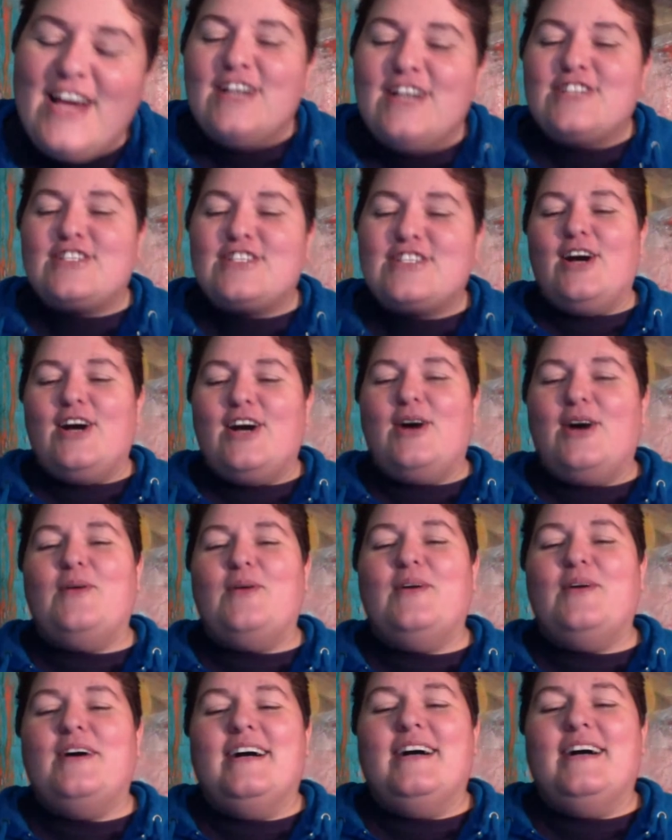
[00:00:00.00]
So
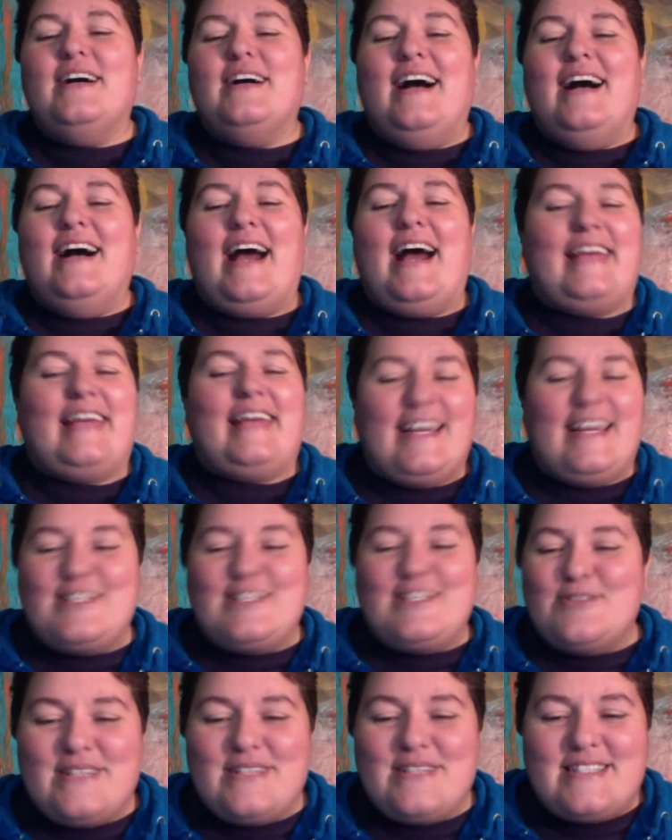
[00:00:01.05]
I can't
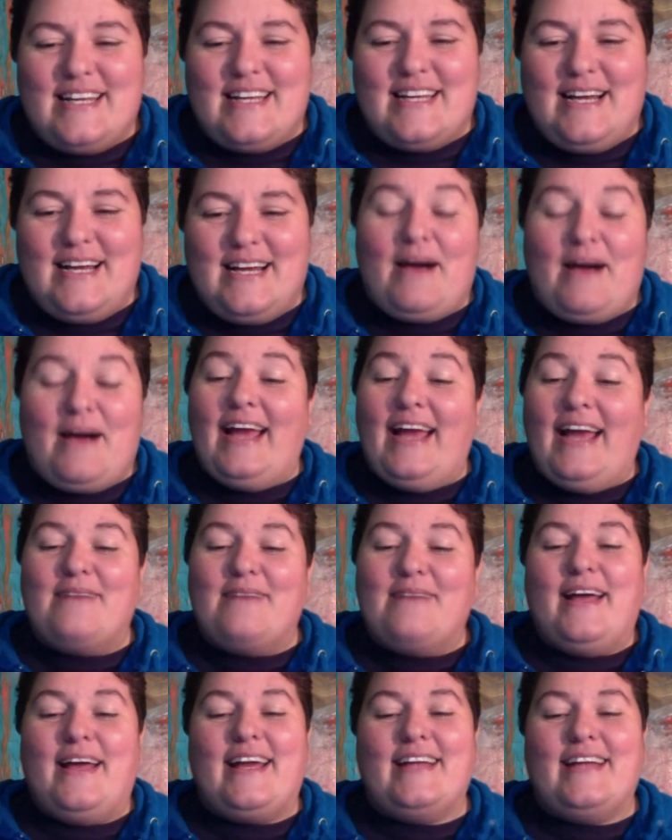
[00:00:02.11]
do a sit-up.
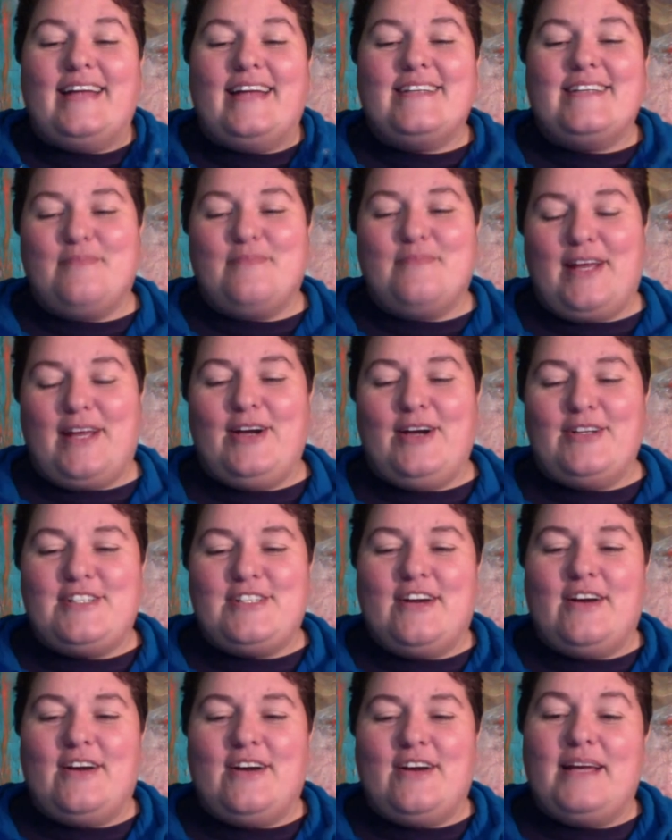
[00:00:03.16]
And my
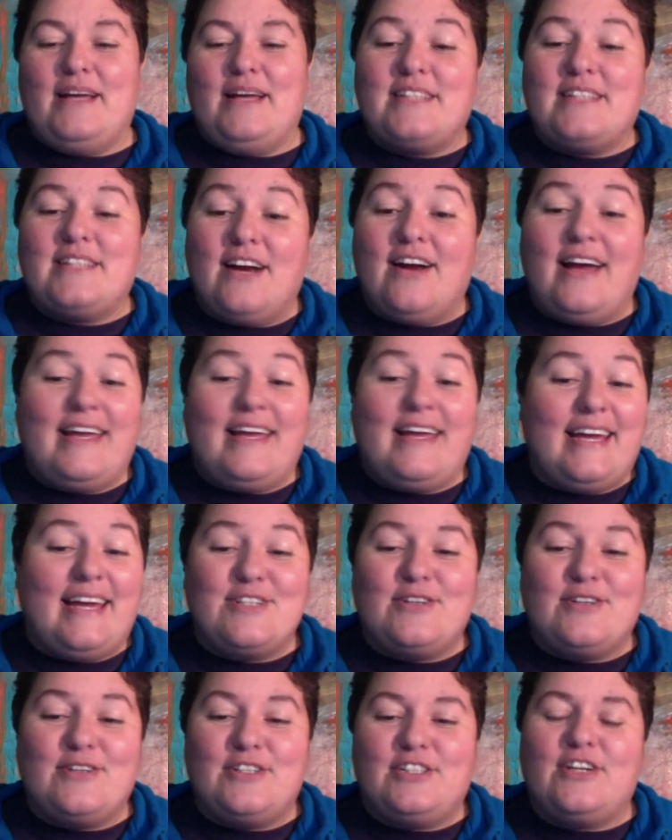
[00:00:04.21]
coach, Tara, I'm like, Tara, I
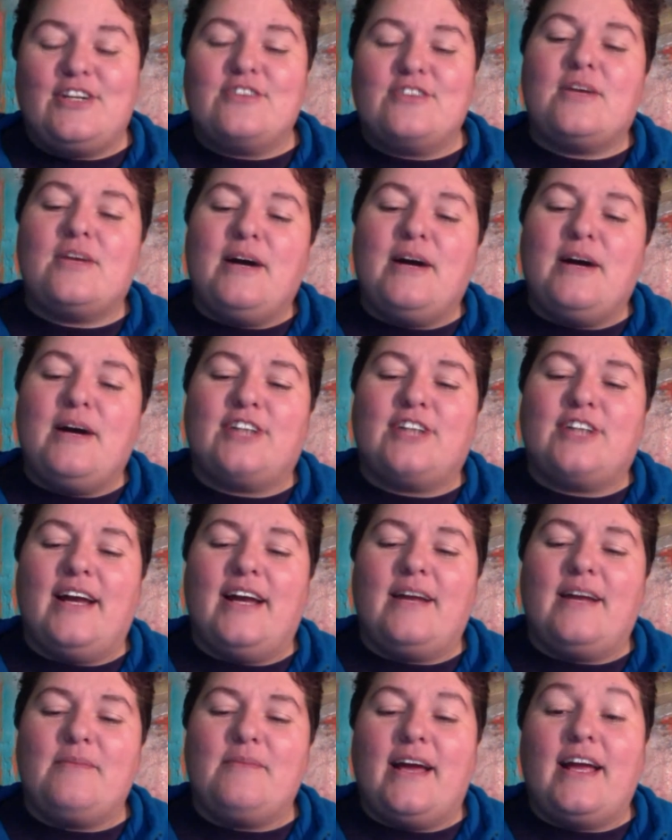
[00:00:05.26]
can't do it. And she goes, come on, try
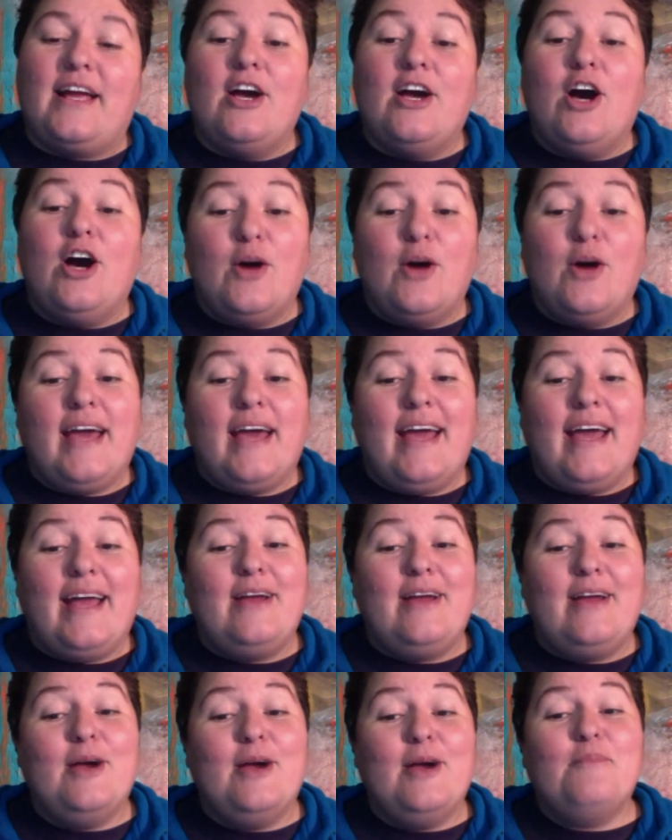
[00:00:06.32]
it. And I'm like,
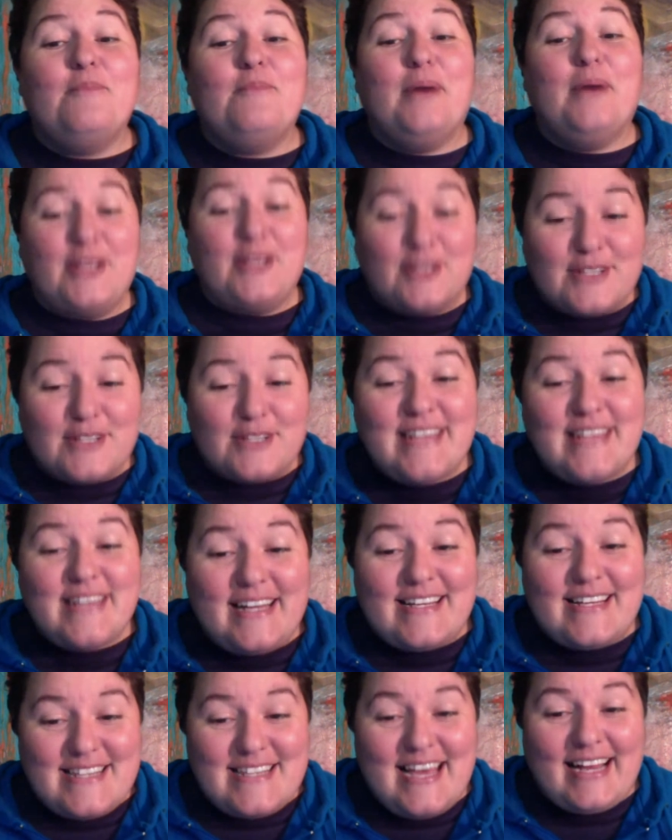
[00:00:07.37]
okay, but you'll see
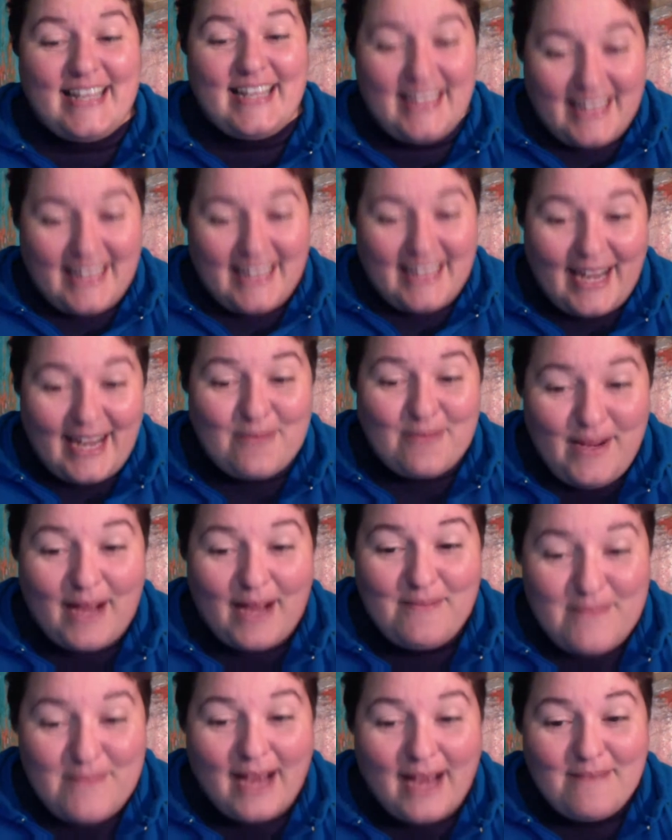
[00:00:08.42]
in a second that
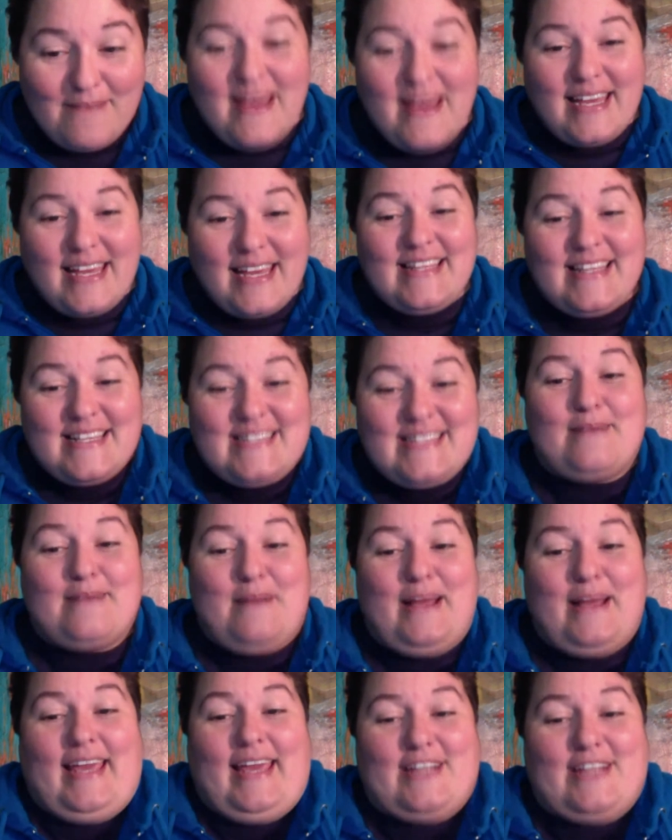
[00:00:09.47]
I'm not making this up.
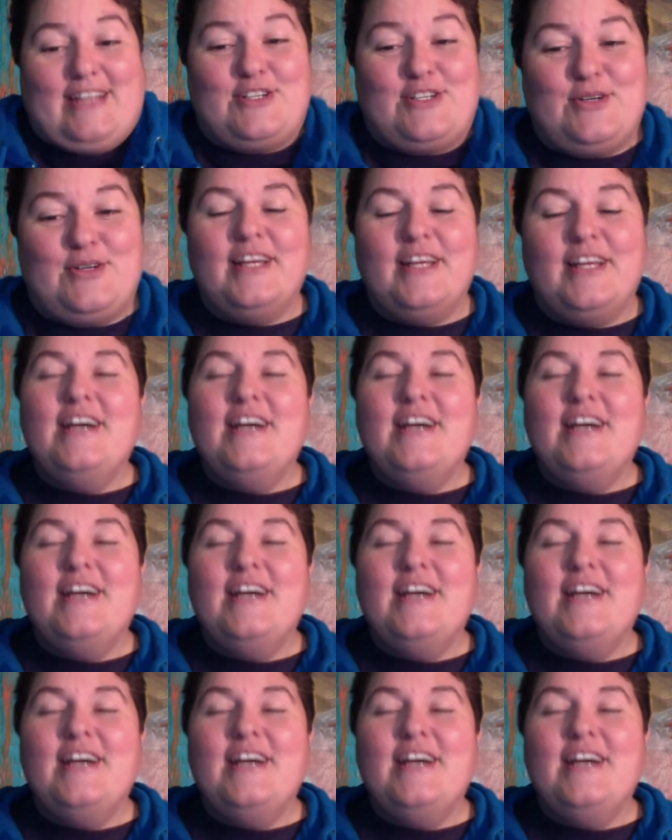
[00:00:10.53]
I can't do it.